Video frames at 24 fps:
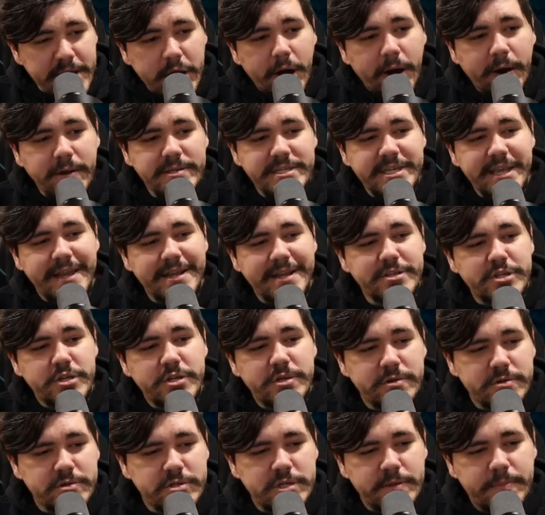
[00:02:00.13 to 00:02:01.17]
cards into
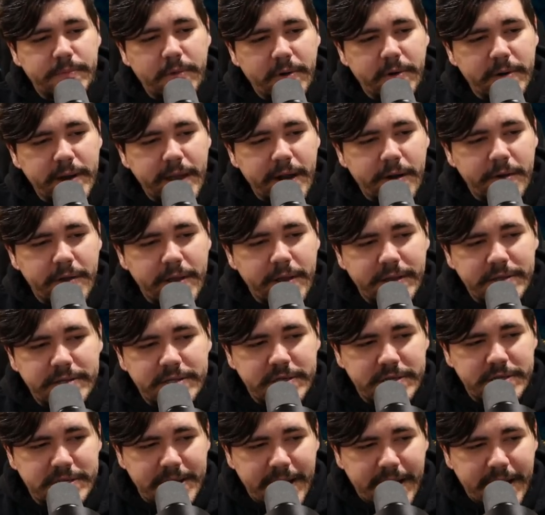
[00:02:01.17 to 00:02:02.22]
your support area
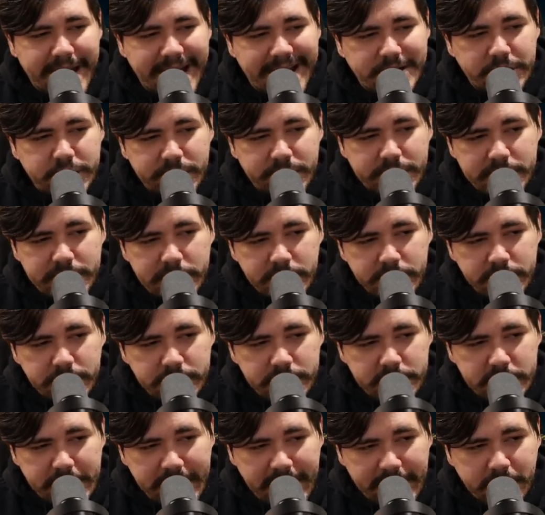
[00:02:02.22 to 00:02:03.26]
does not actually
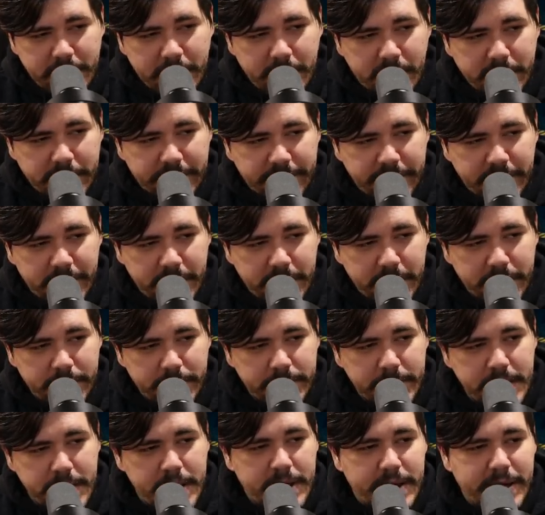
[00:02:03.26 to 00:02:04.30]
lose that card for you.
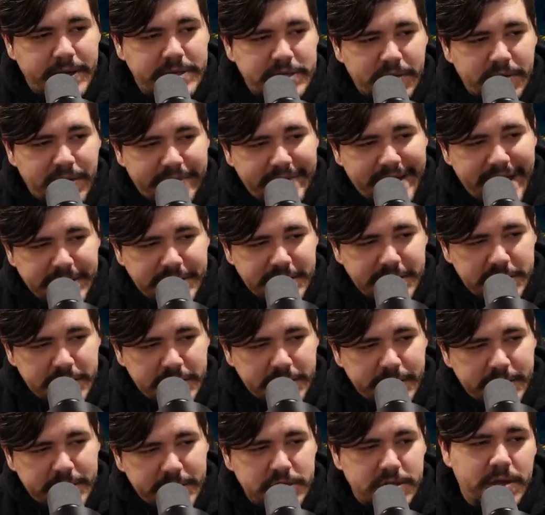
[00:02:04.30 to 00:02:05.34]
I still have access to
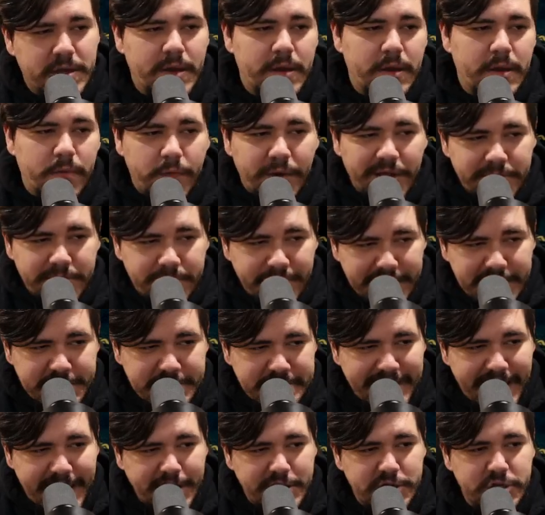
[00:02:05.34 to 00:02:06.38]
this with my
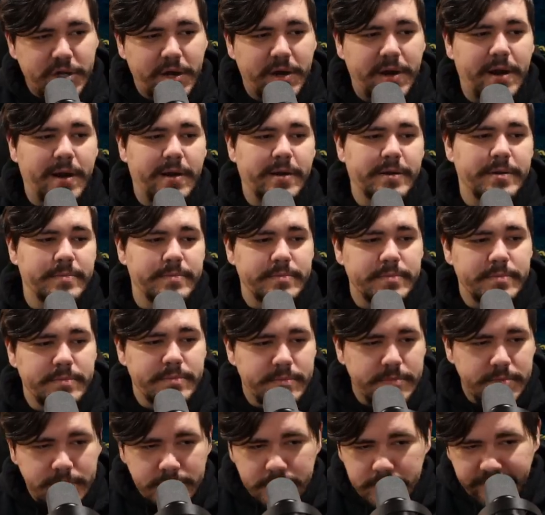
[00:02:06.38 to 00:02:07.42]
stage card,
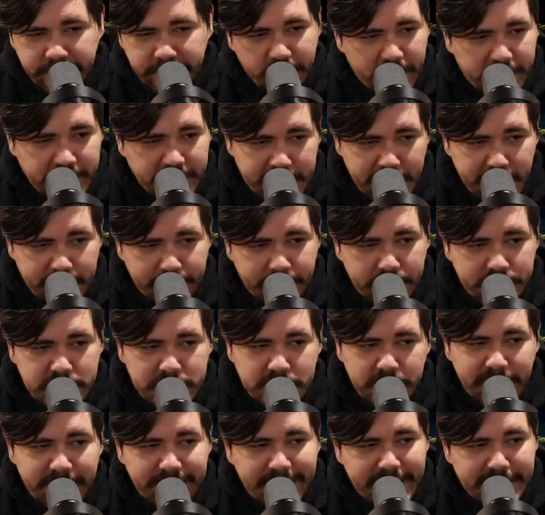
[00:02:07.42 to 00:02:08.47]
for example.
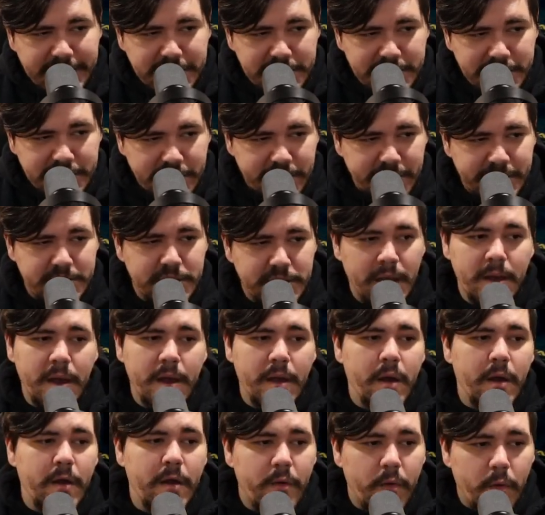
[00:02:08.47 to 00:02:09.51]
Still have access to this
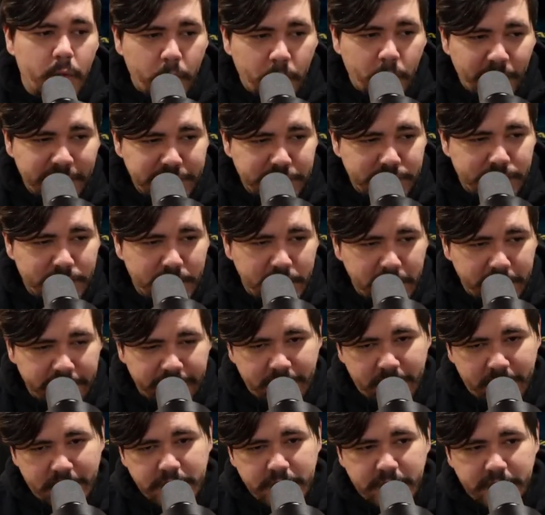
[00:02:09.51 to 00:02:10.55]
with a
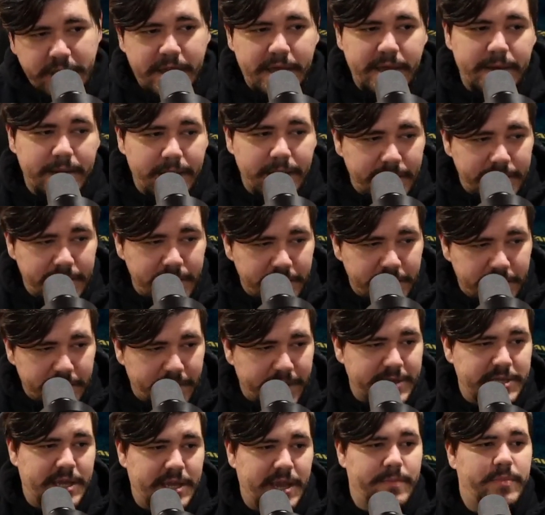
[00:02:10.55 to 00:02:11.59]
Roguefort cookie, another
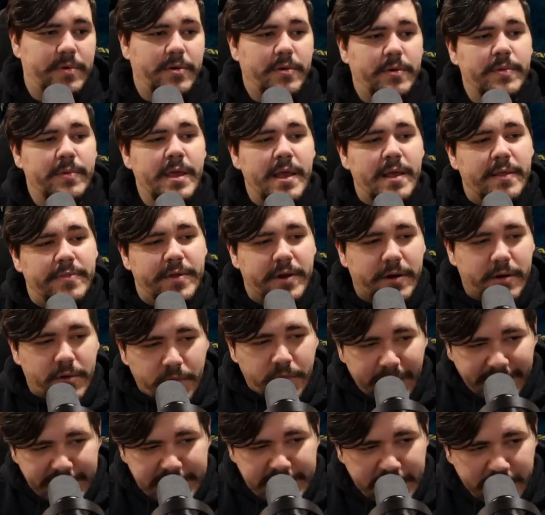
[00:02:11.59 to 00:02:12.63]
example. There are
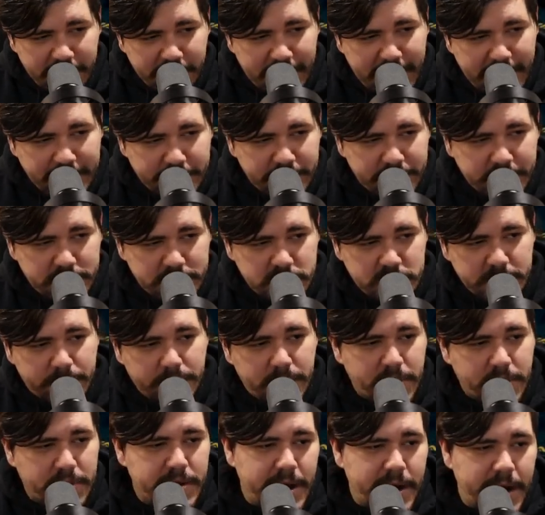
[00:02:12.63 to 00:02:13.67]
ways to interact with your
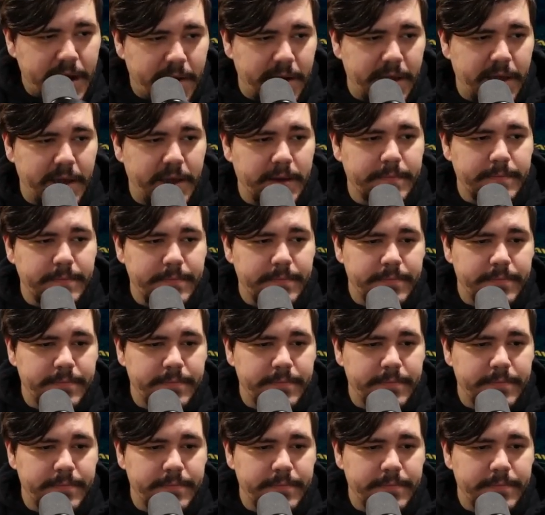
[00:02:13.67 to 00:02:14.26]
support area